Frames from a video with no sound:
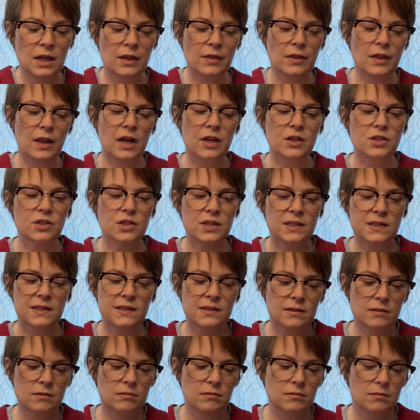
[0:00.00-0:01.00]
then I
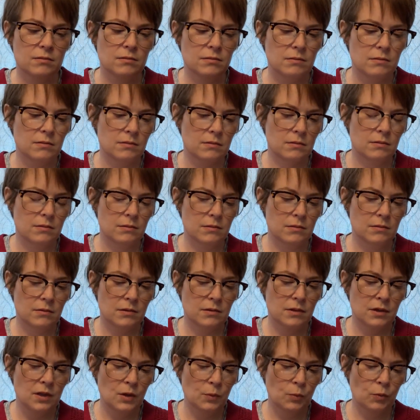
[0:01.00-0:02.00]
just
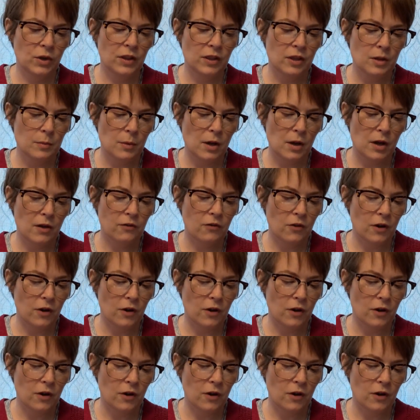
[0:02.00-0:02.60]
print them off